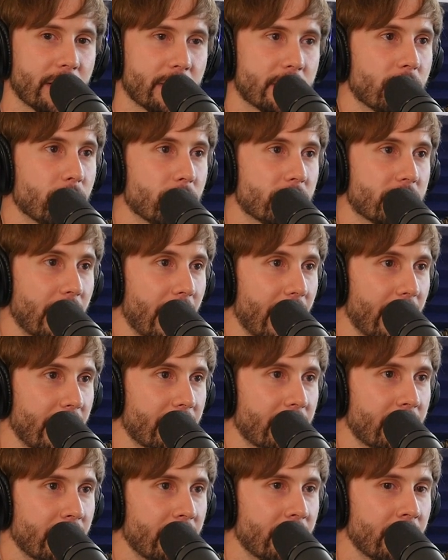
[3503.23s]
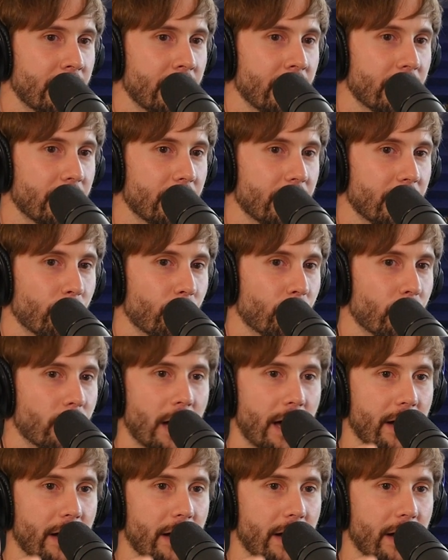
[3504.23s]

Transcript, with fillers: on a Tuesday, mm-hmm.